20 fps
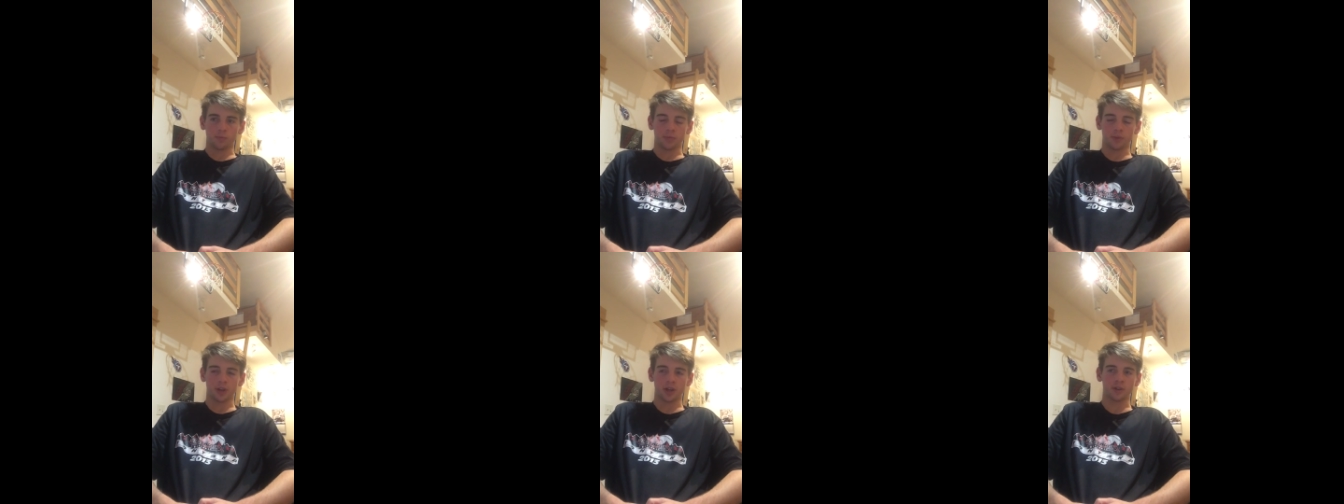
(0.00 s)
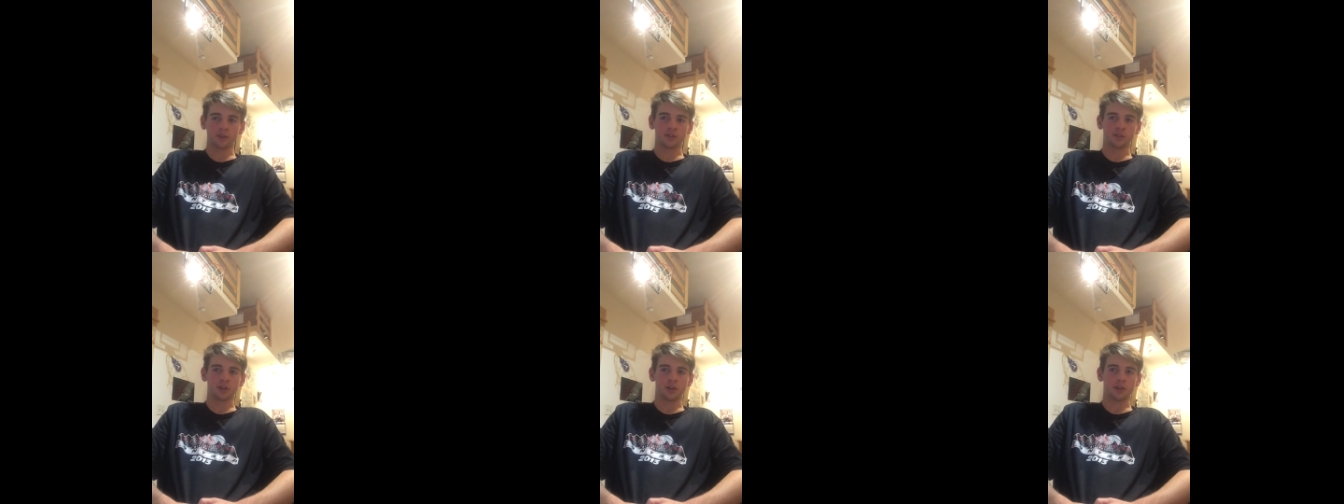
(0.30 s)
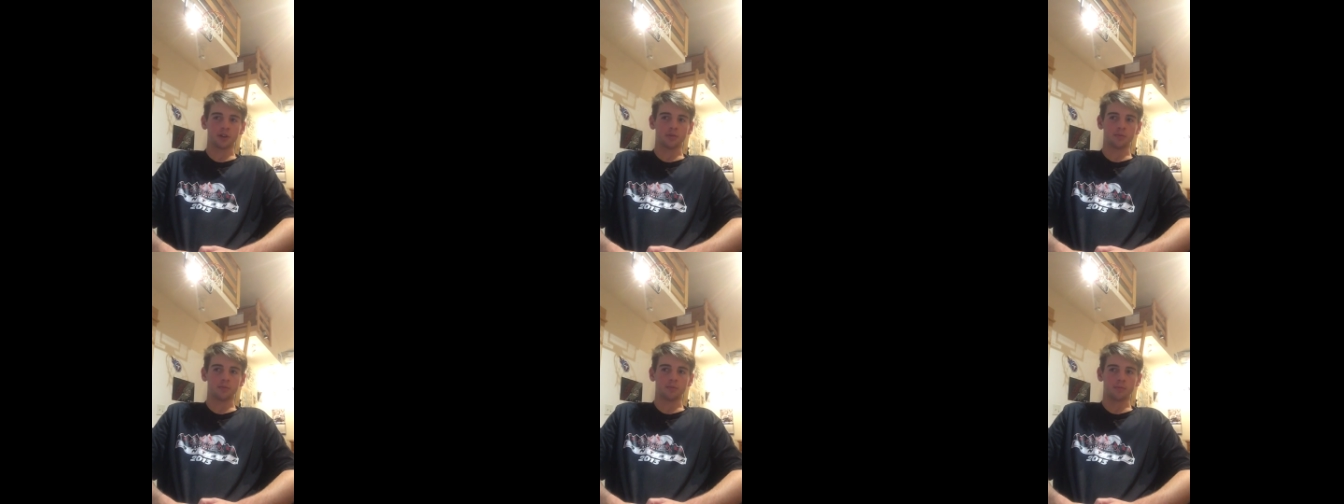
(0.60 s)
things
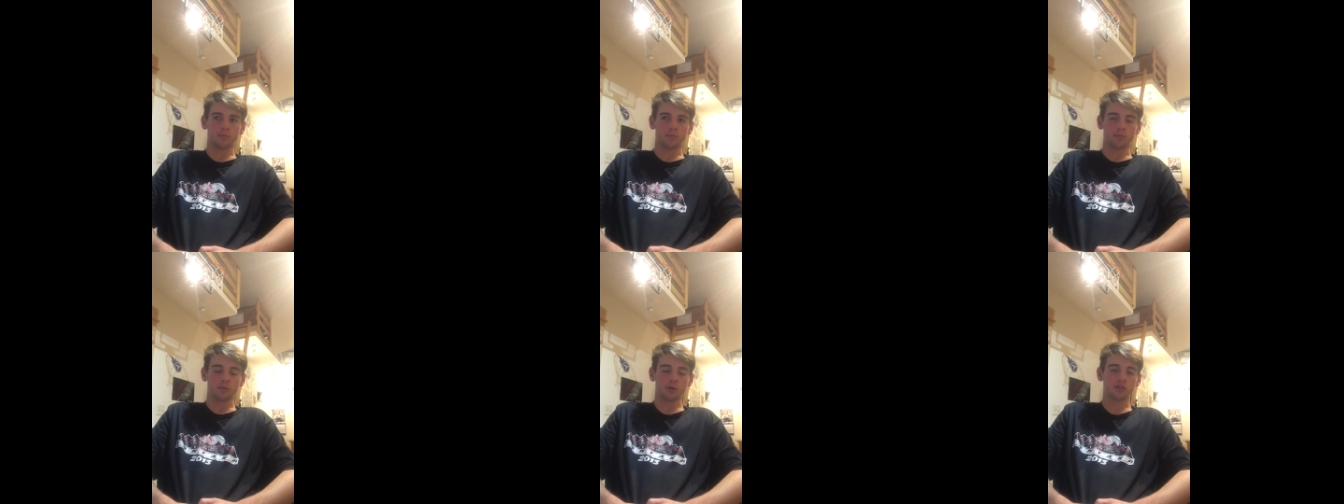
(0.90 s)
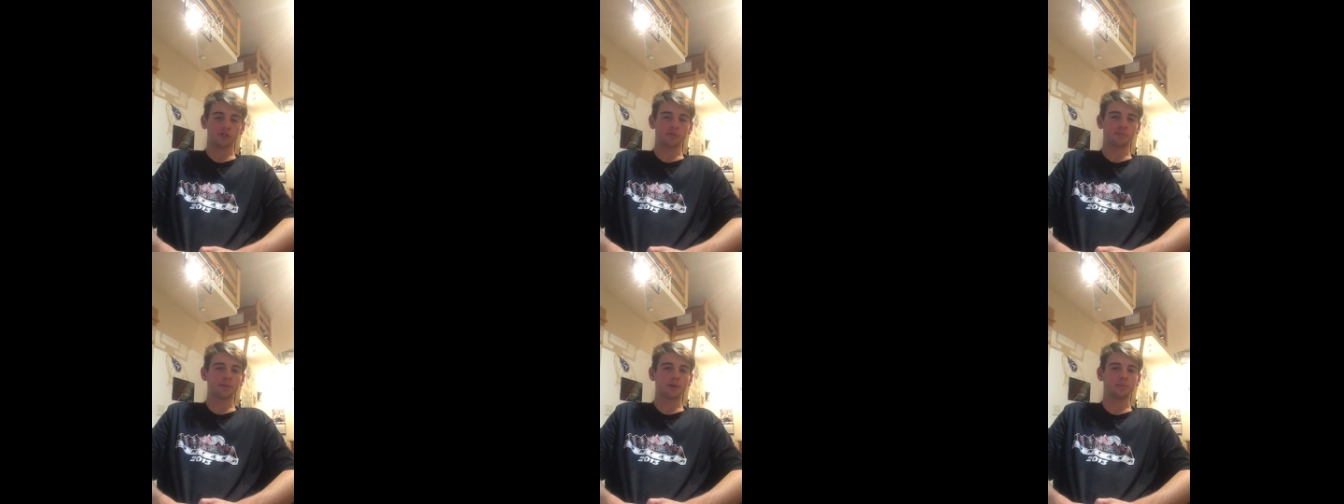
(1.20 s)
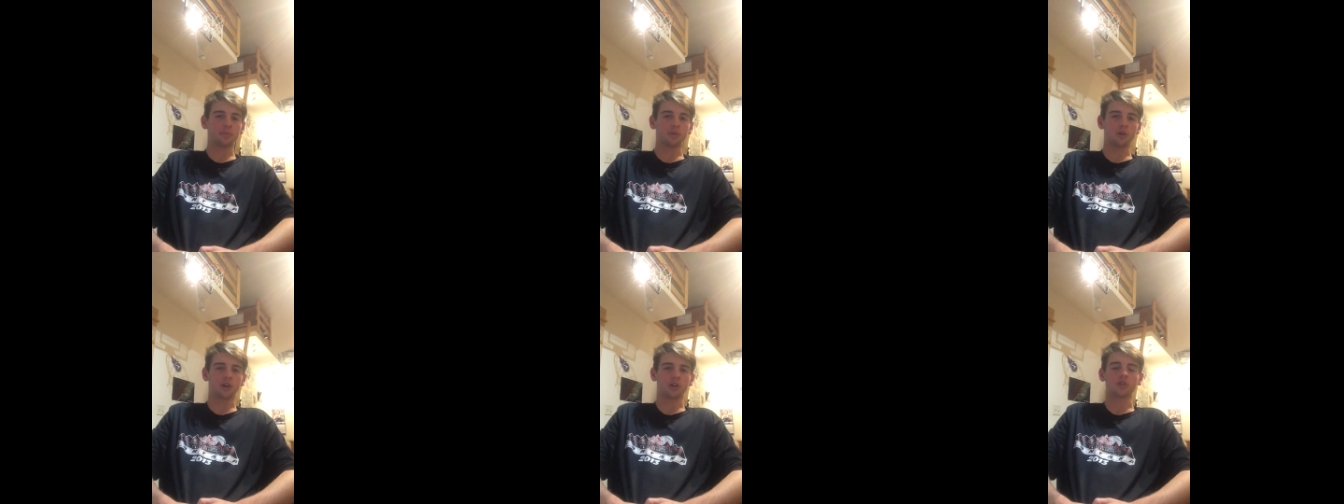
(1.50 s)
that most
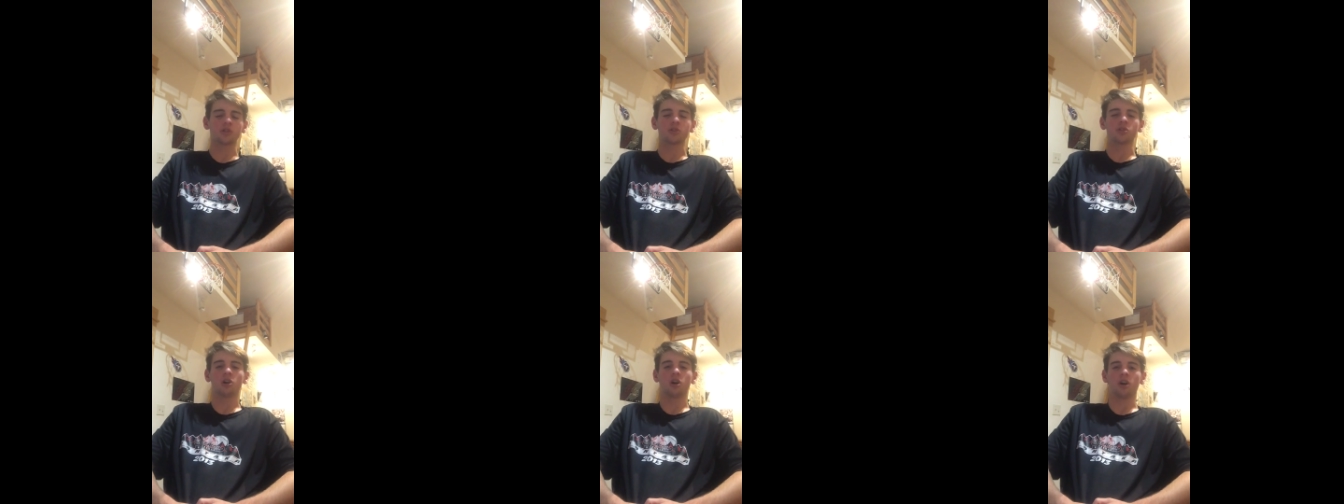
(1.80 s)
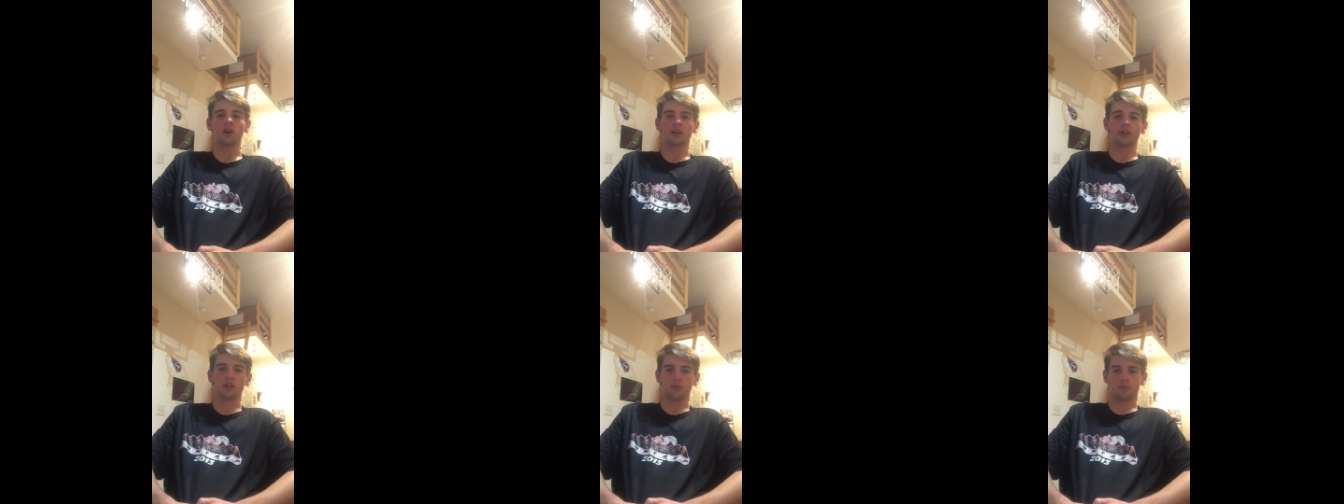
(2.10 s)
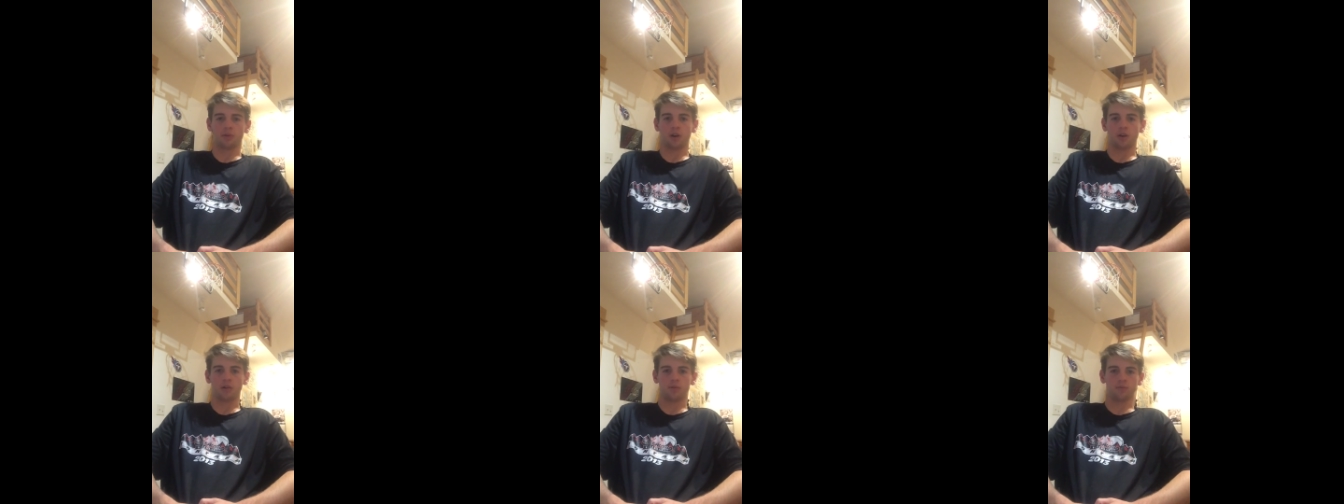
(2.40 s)
people aren't talking
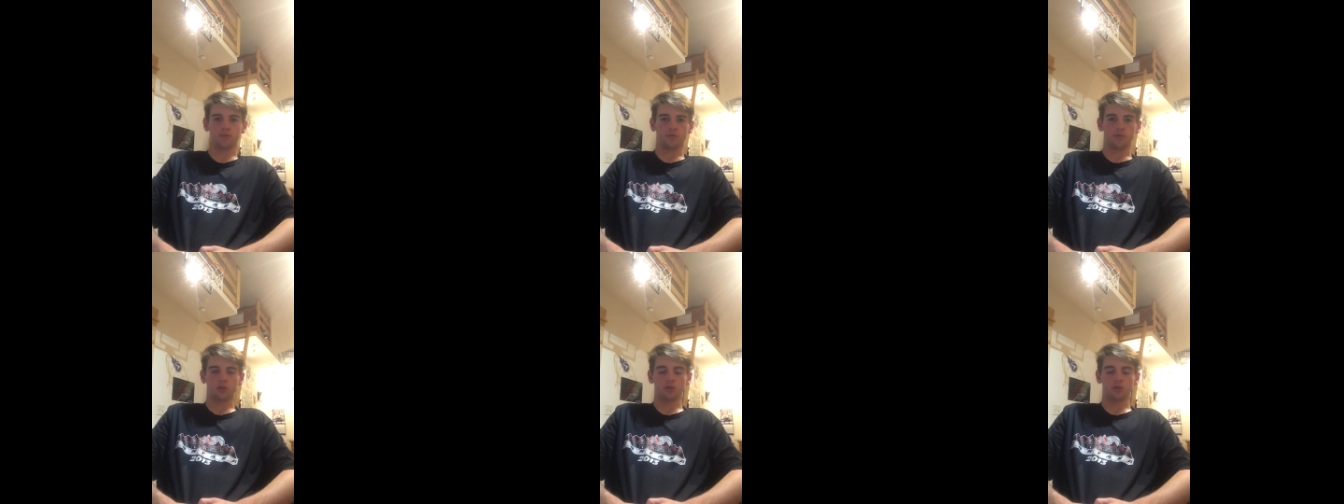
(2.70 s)
about.